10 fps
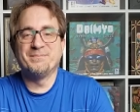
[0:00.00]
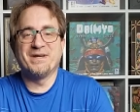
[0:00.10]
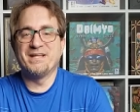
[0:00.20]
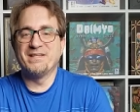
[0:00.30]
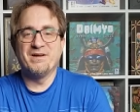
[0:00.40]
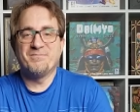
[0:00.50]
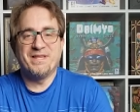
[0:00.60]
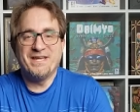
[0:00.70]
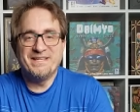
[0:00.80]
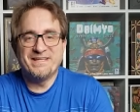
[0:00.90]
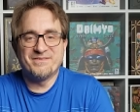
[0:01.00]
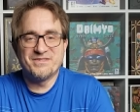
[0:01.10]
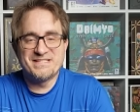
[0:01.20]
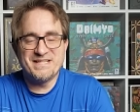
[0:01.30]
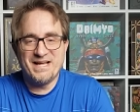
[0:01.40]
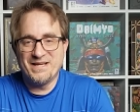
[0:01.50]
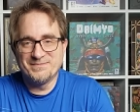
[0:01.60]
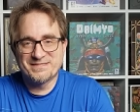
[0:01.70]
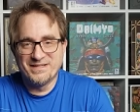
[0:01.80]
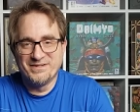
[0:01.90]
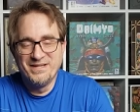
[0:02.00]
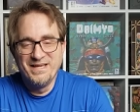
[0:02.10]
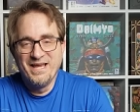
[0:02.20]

but I love playing it every time. So